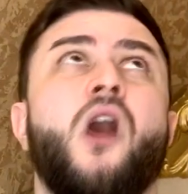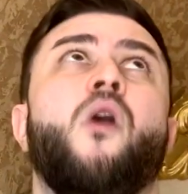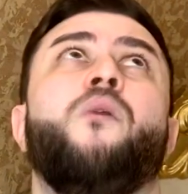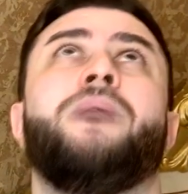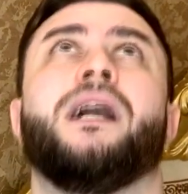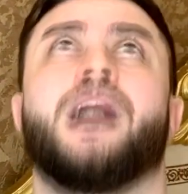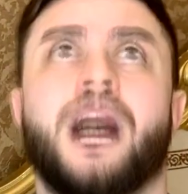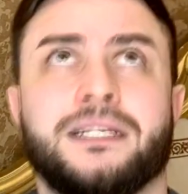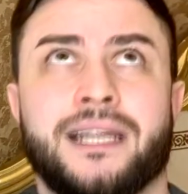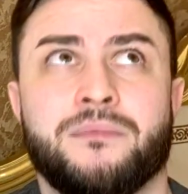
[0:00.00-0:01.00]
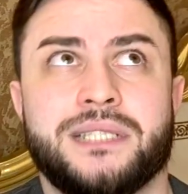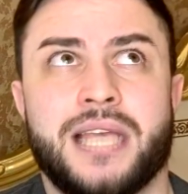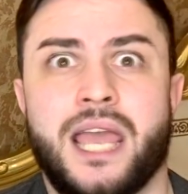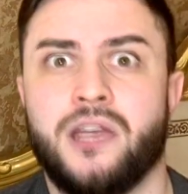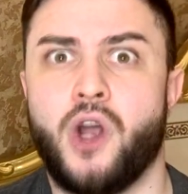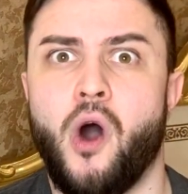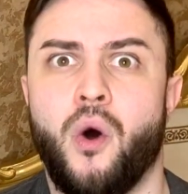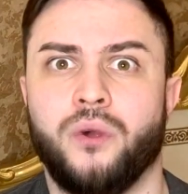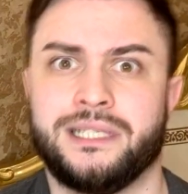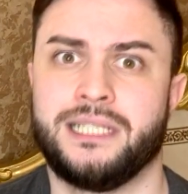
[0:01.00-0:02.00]
Oh my god, I'm saying
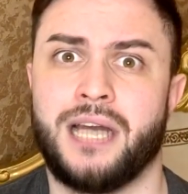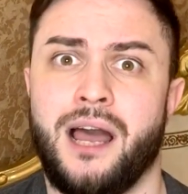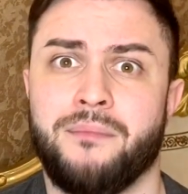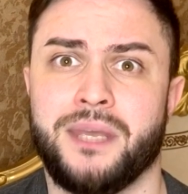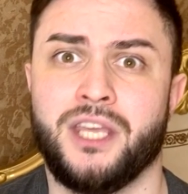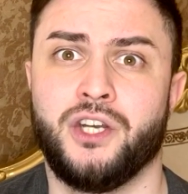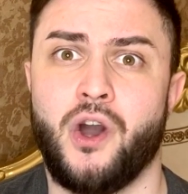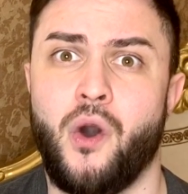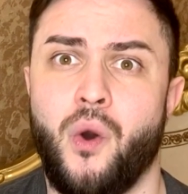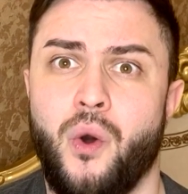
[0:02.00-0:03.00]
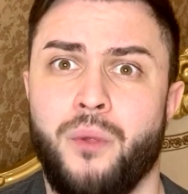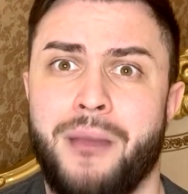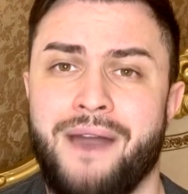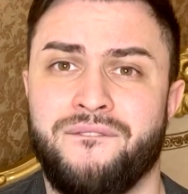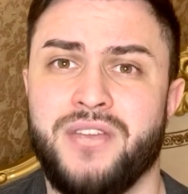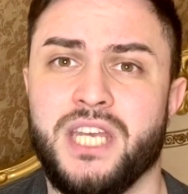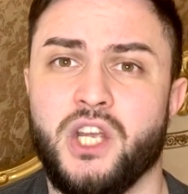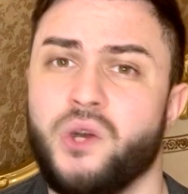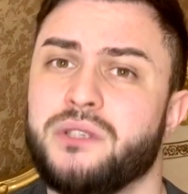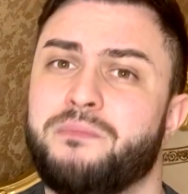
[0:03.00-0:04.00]
all the time in all my
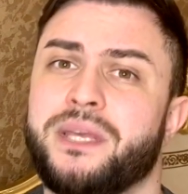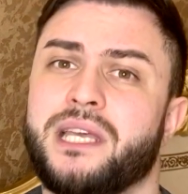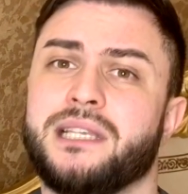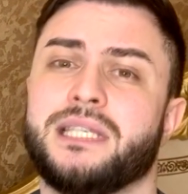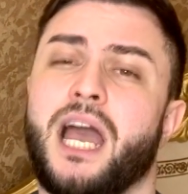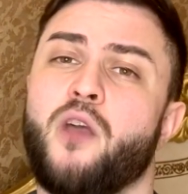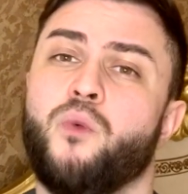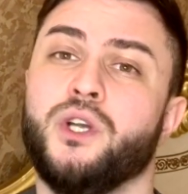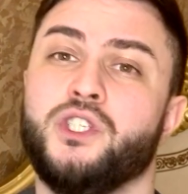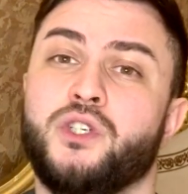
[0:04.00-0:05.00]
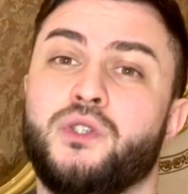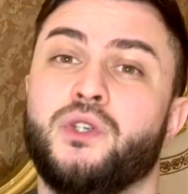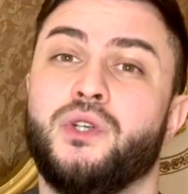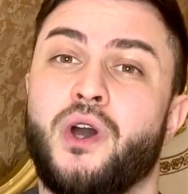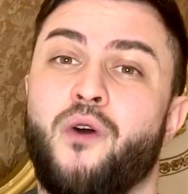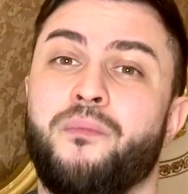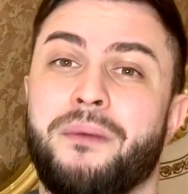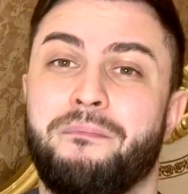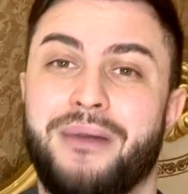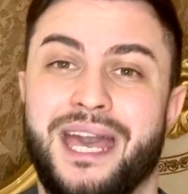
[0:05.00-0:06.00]
videos because I want you to know me
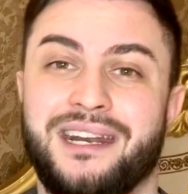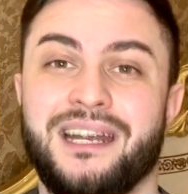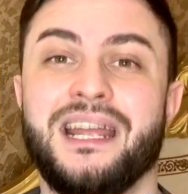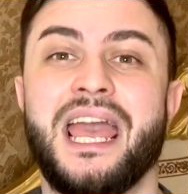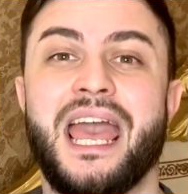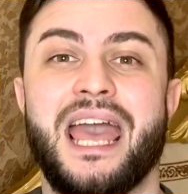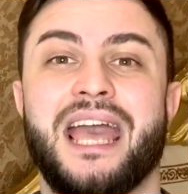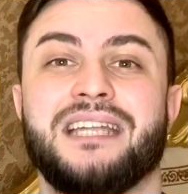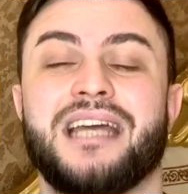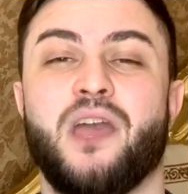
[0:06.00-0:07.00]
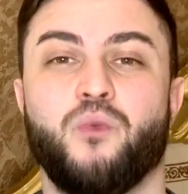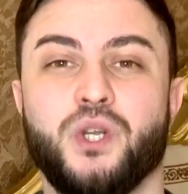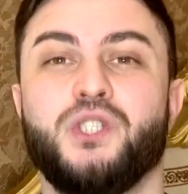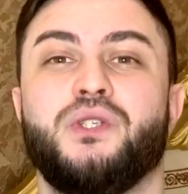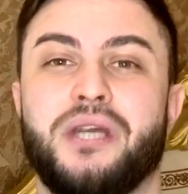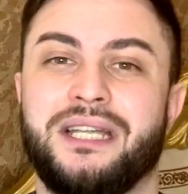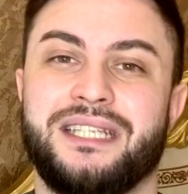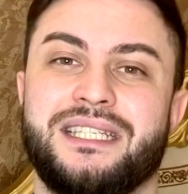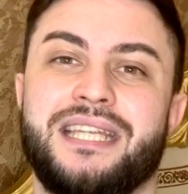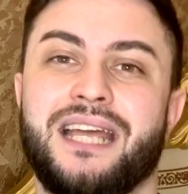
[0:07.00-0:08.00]
better and I want you to
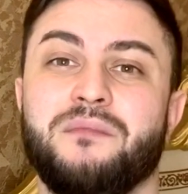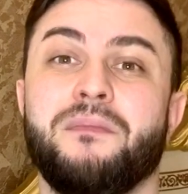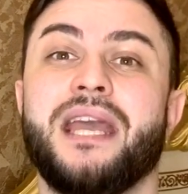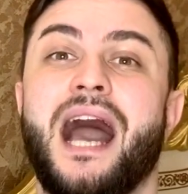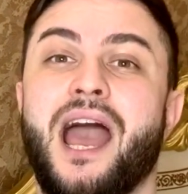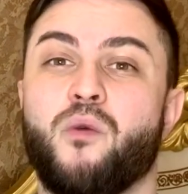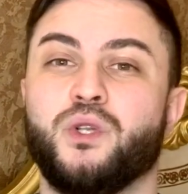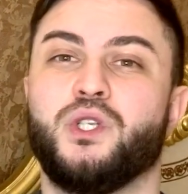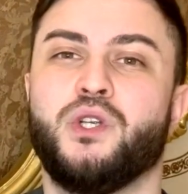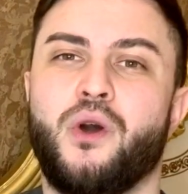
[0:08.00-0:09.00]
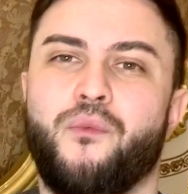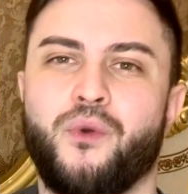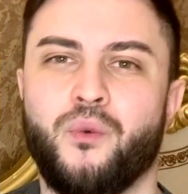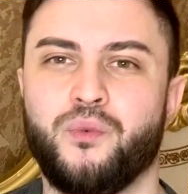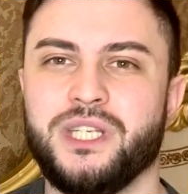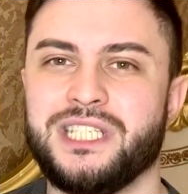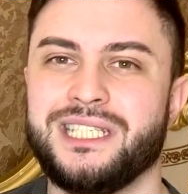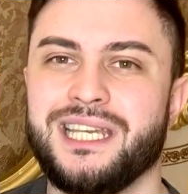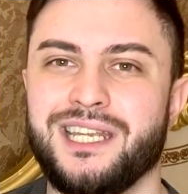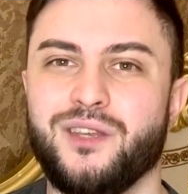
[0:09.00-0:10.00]
understand me. I want to know from which
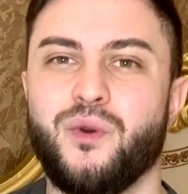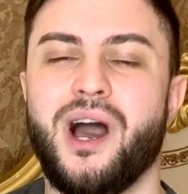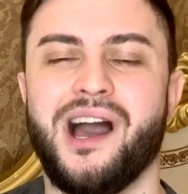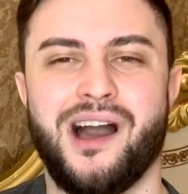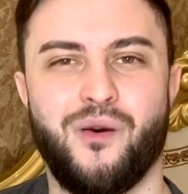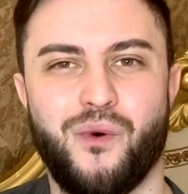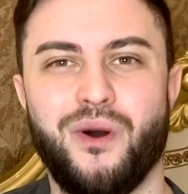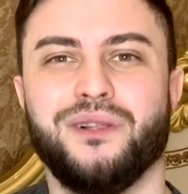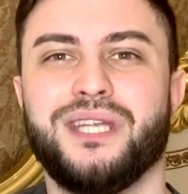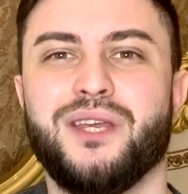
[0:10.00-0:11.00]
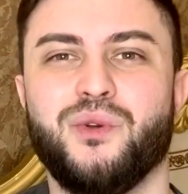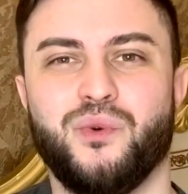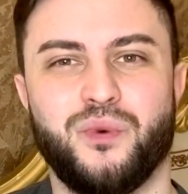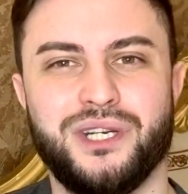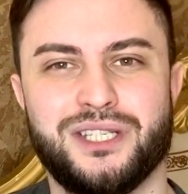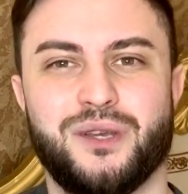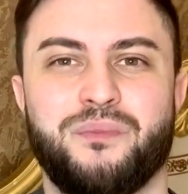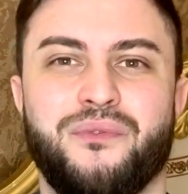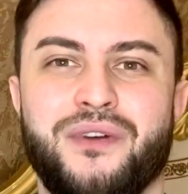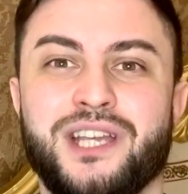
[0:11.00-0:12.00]
city you are, how old are you, what is your
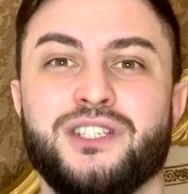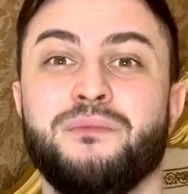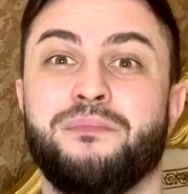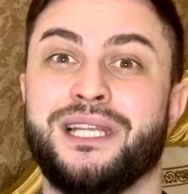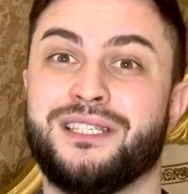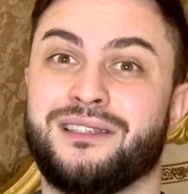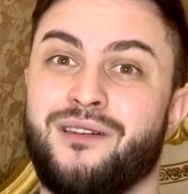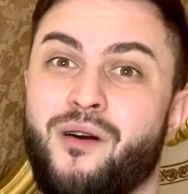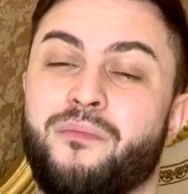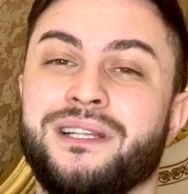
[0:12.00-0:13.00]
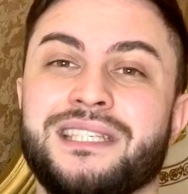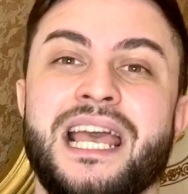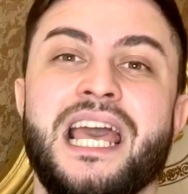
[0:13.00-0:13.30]
profession, please comment.